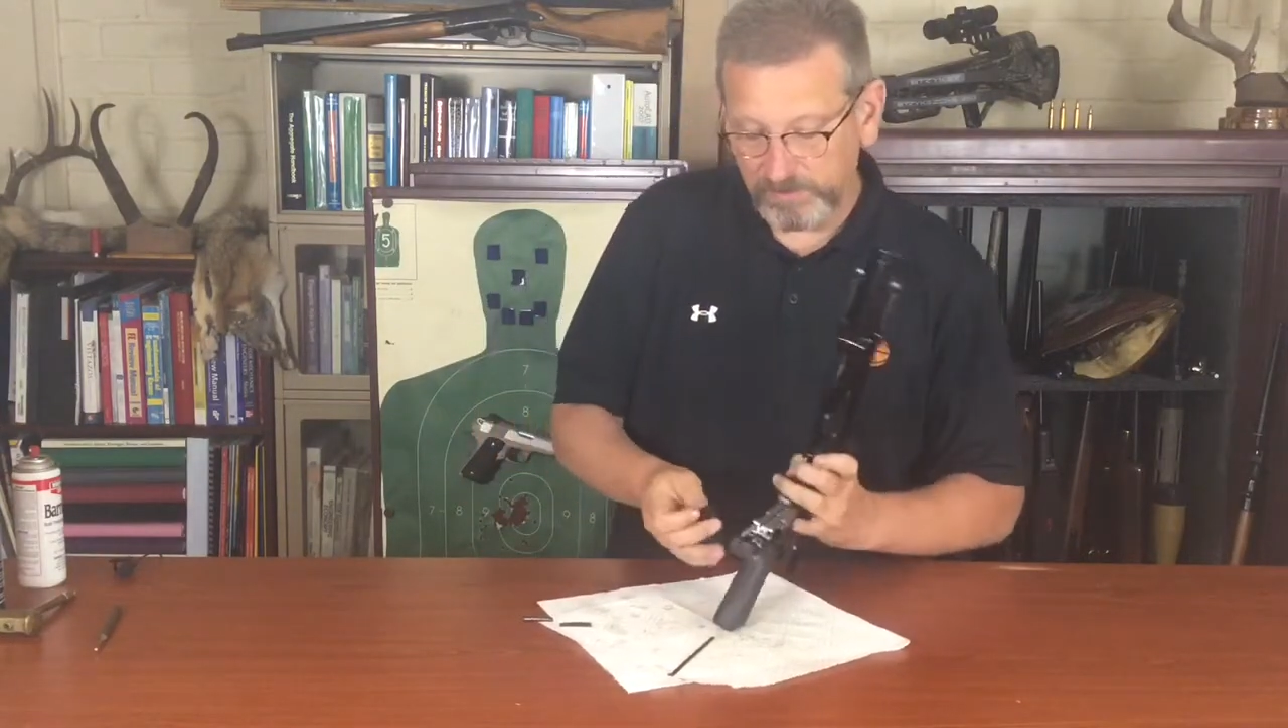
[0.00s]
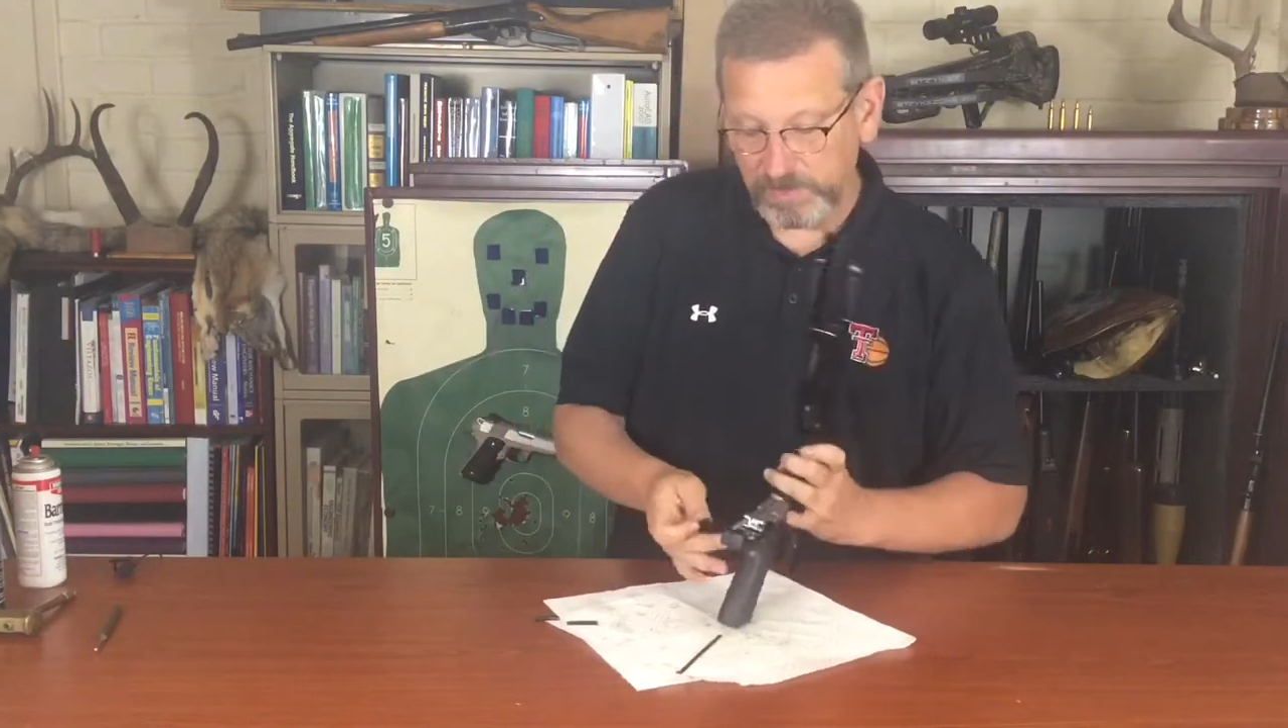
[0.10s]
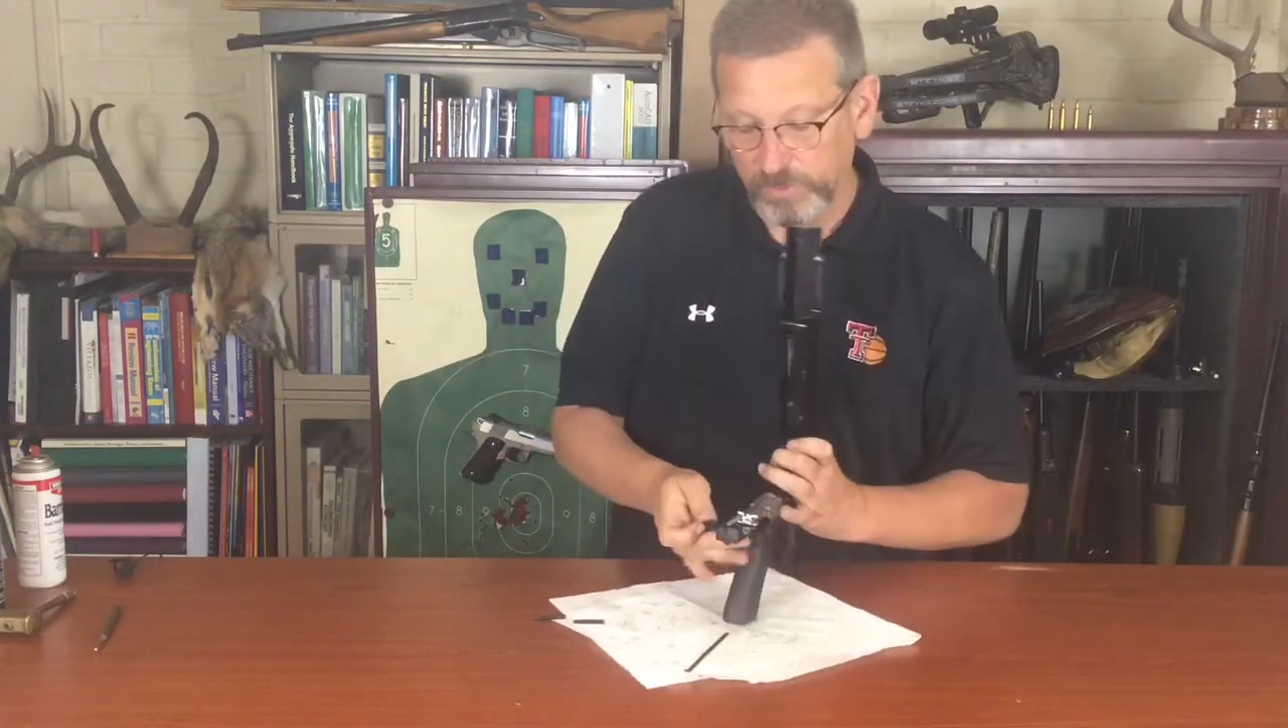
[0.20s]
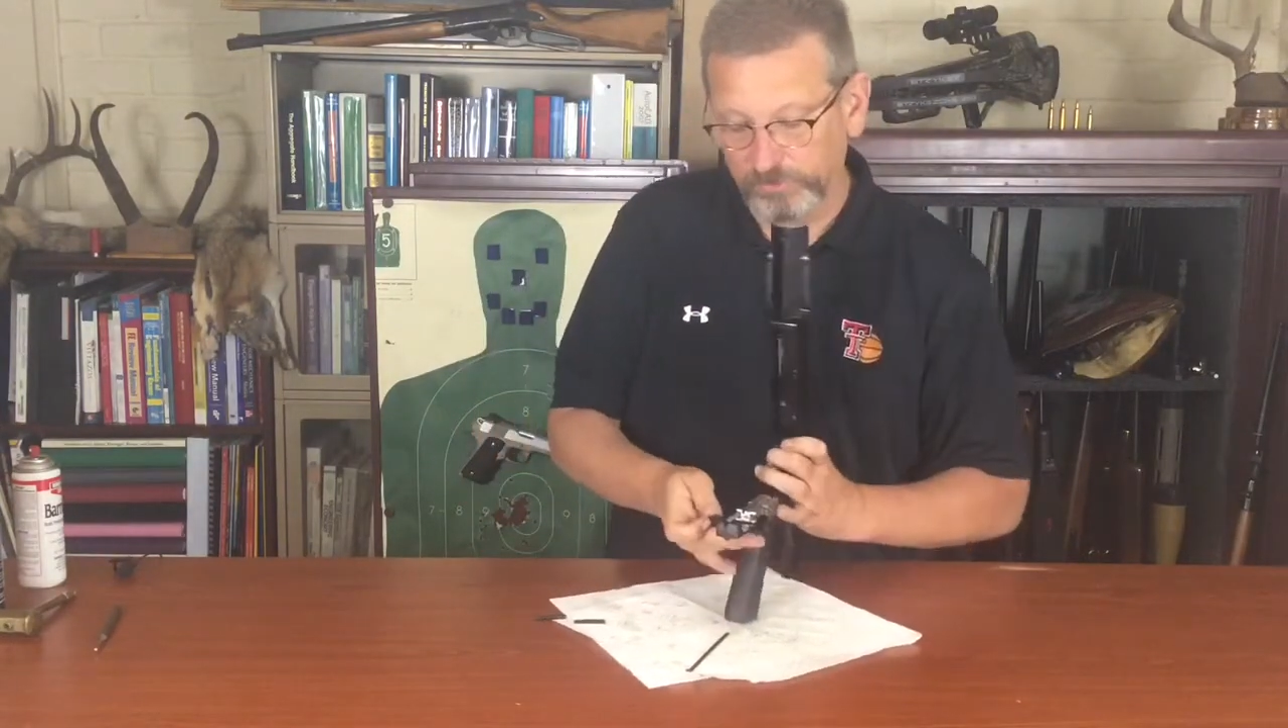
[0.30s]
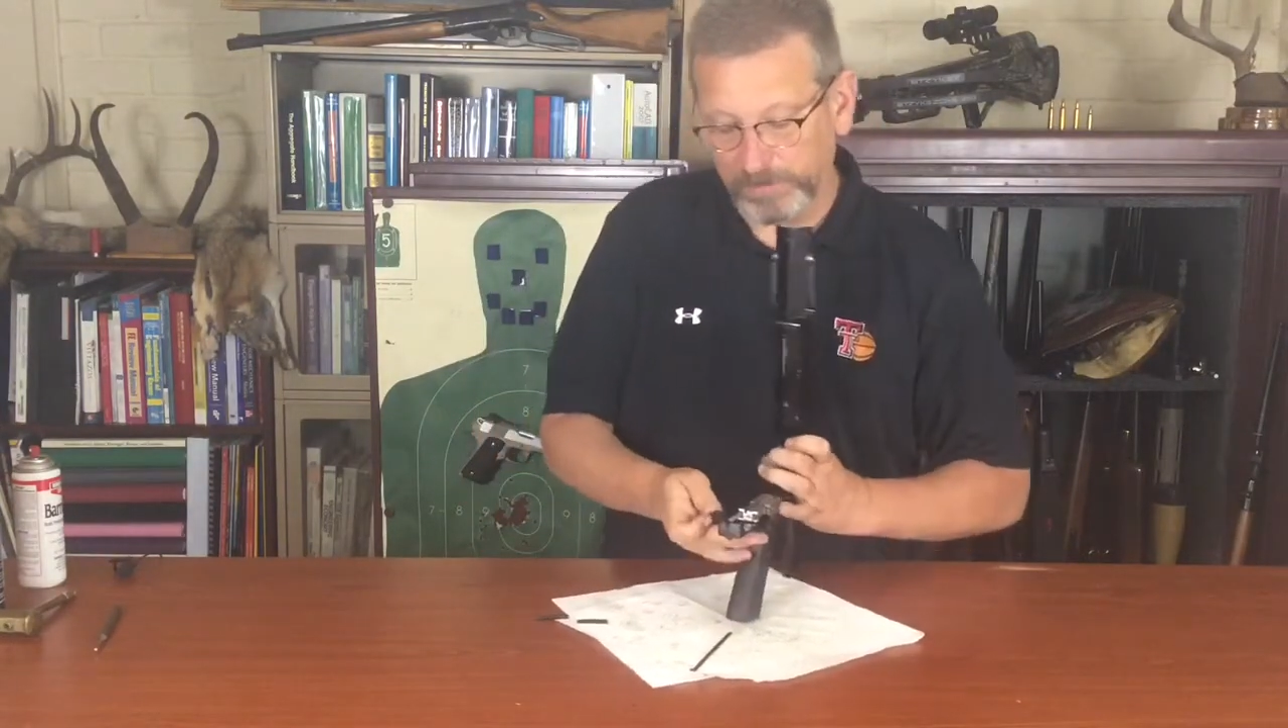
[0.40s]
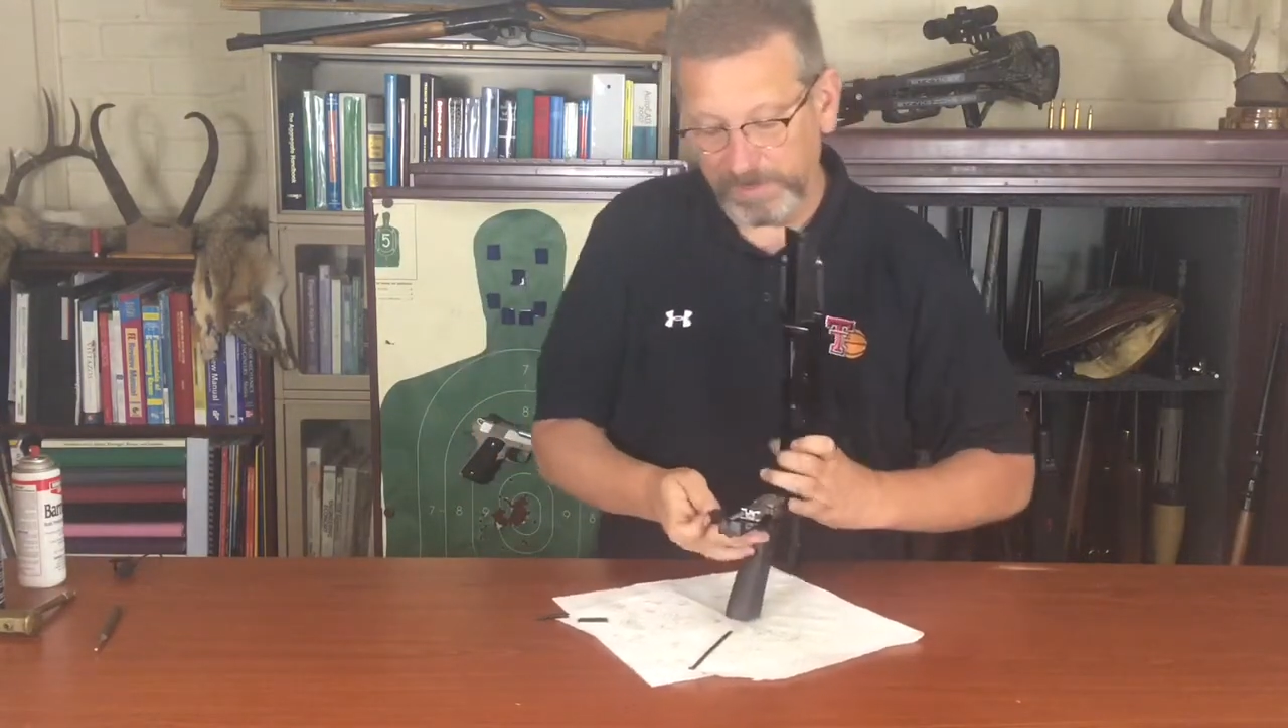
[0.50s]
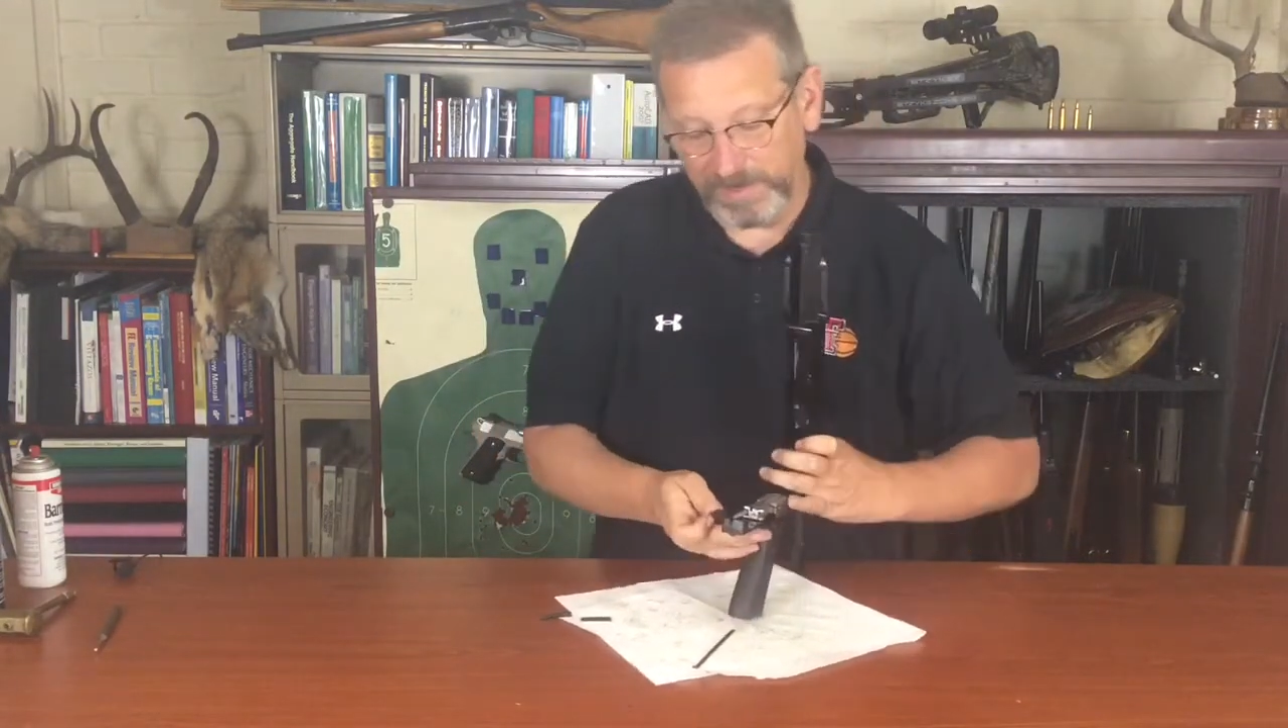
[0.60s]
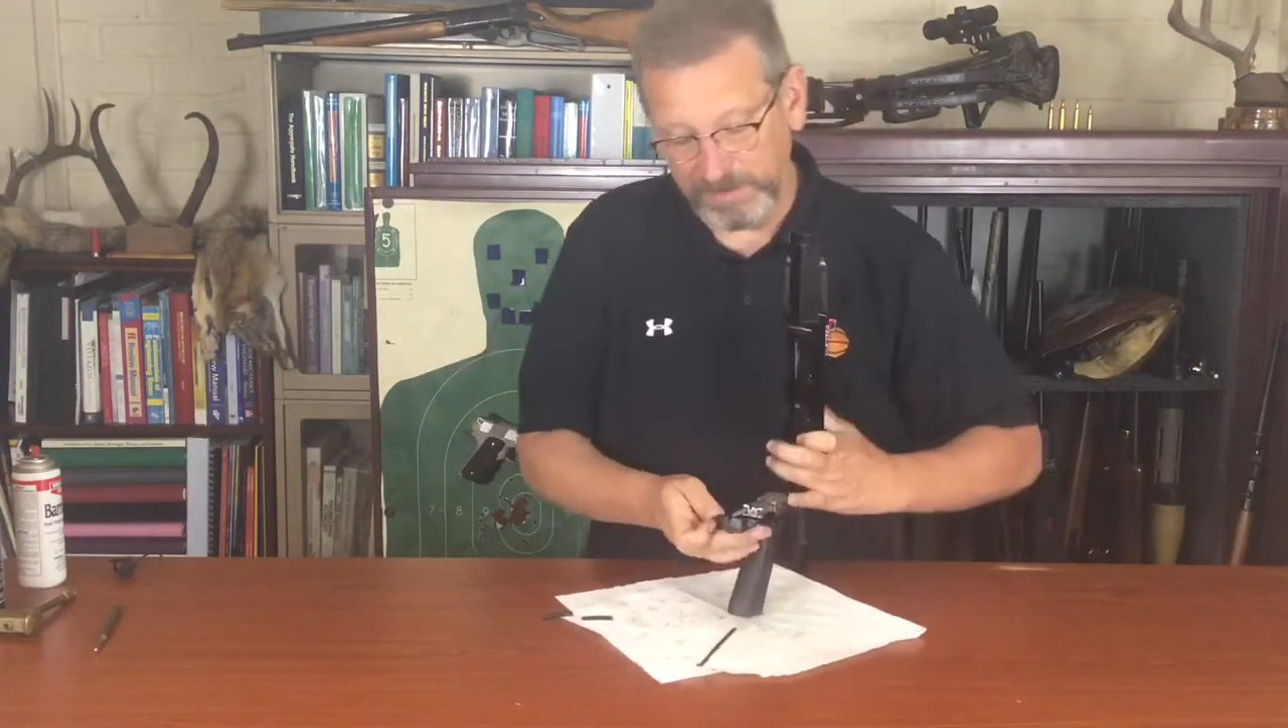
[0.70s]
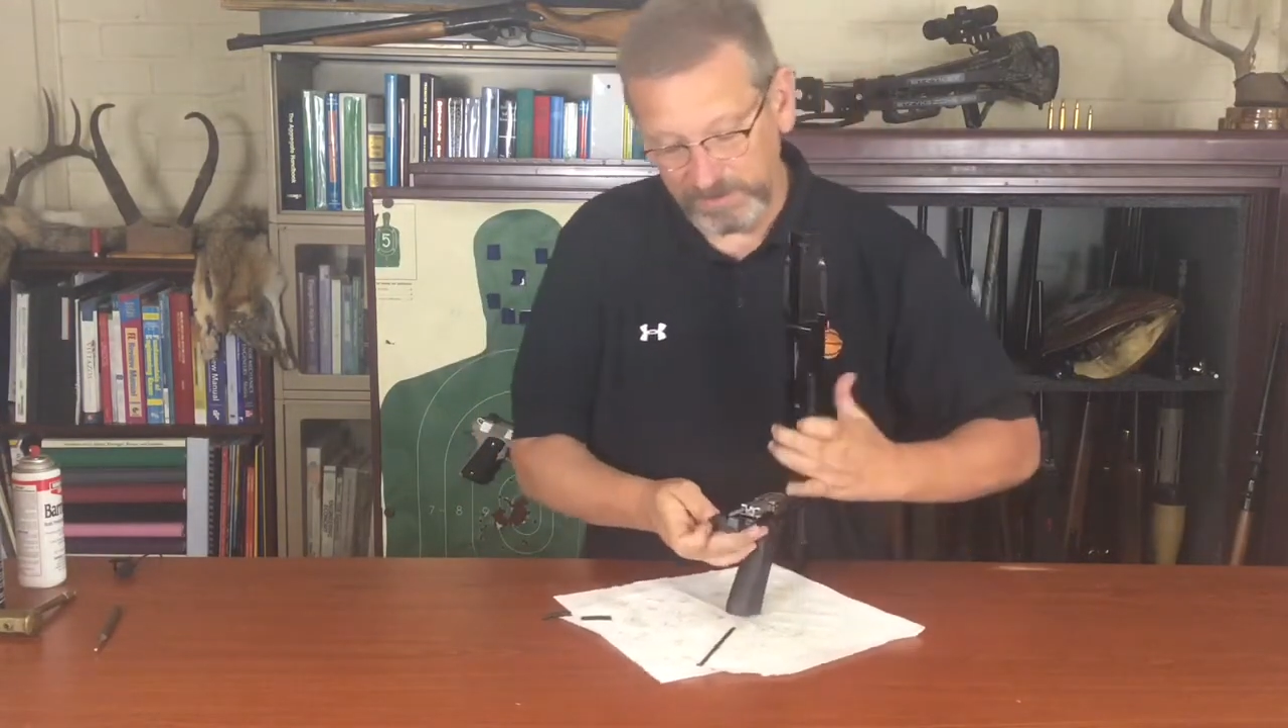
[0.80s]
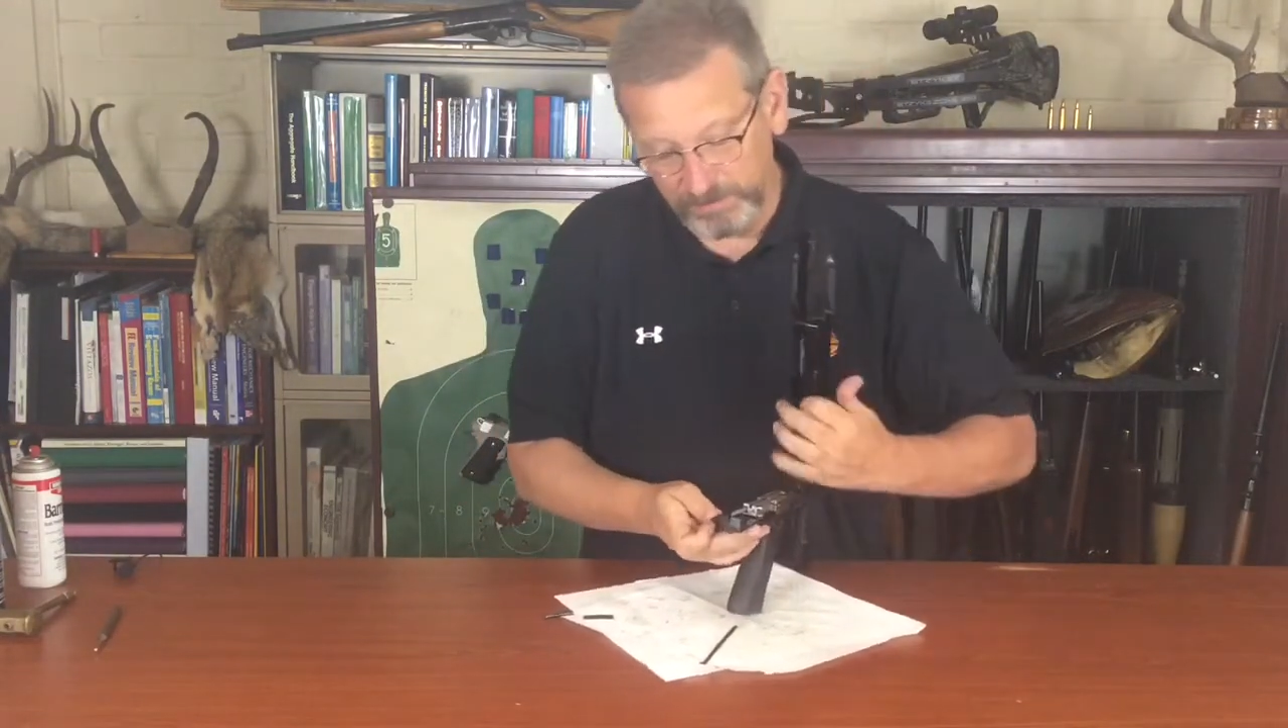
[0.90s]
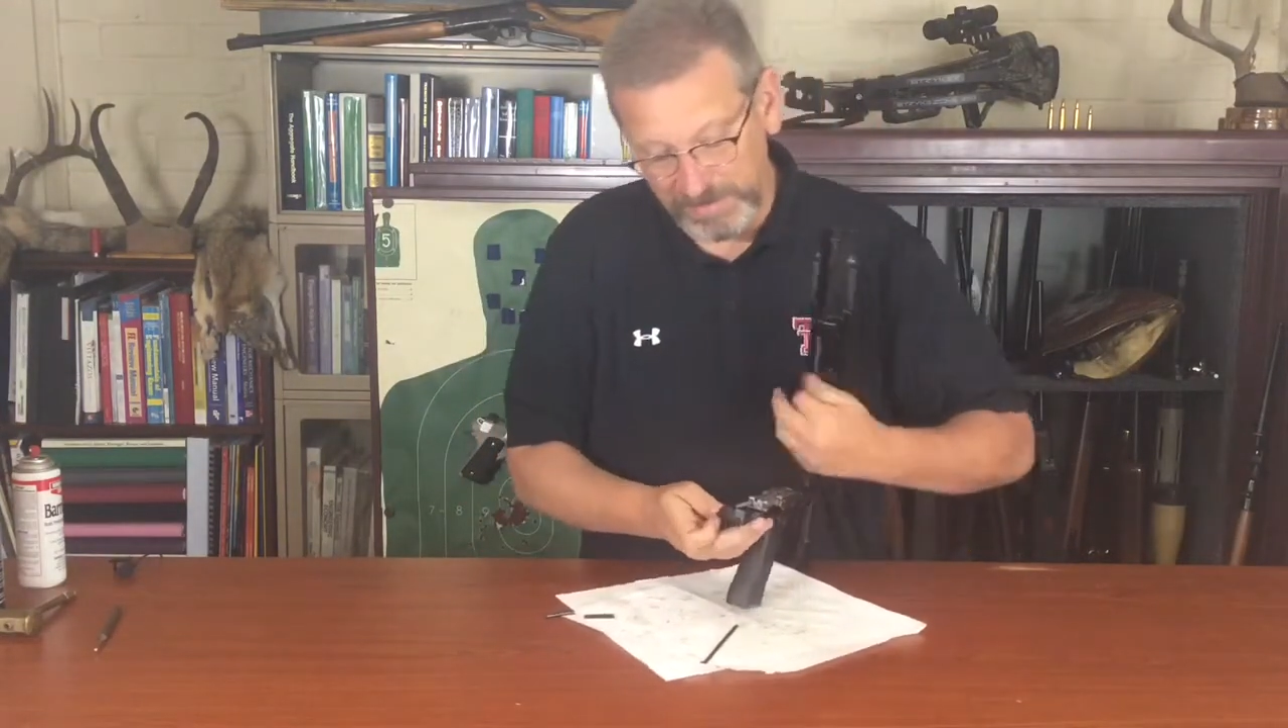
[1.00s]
that goes behind the